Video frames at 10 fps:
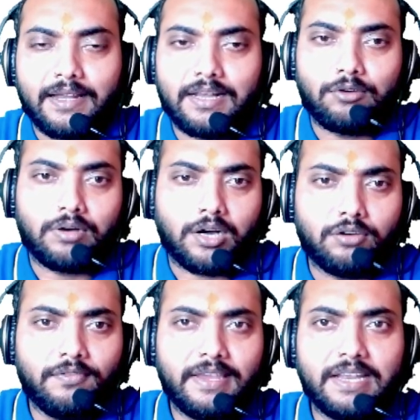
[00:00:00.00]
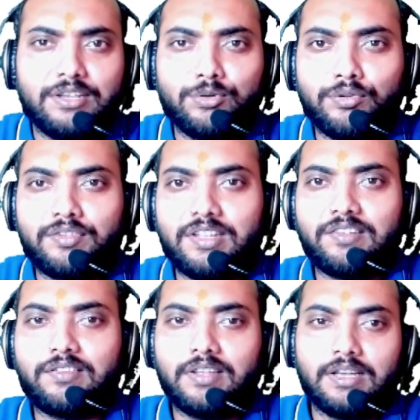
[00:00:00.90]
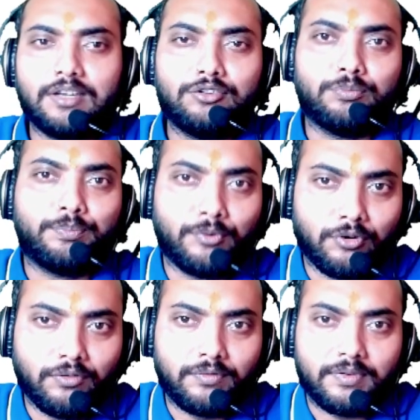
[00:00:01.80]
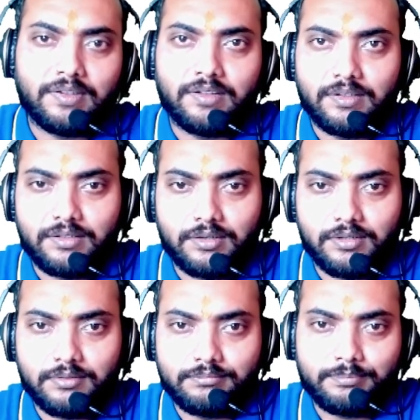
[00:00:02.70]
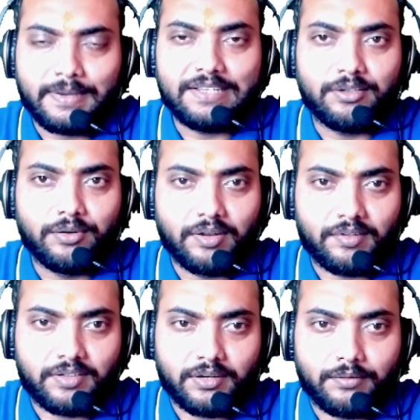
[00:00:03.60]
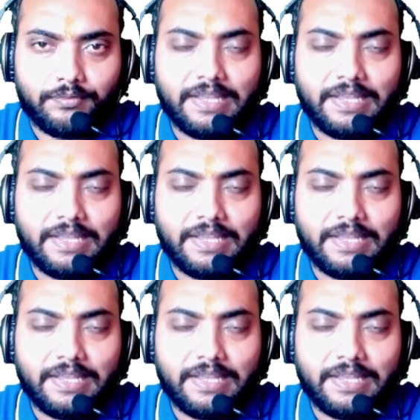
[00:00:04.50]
Now how we can use this to prove the Pythagoras theorem?